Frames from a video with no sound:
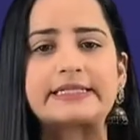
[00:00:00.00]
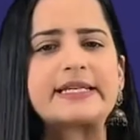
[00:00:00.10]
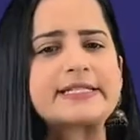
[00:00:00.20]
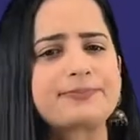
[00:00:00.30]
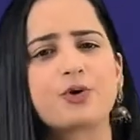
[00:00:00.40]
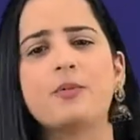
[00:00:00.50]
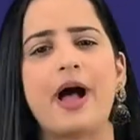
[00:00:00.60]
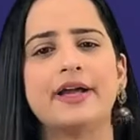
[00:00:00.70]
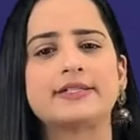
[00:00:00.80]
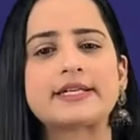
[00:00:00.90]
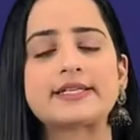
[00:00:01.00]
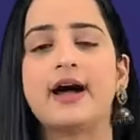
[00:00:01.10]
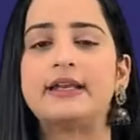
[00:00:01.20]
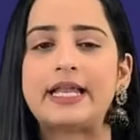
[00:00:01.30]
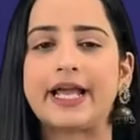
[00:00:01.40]
Since probiotics
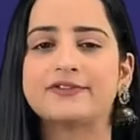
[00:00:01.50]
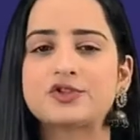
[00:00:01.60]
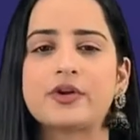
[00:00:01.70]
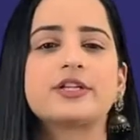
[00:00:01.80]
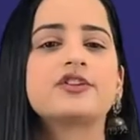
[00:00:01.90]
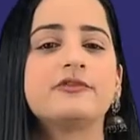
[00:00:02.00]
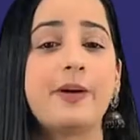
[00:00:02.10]
are live strains of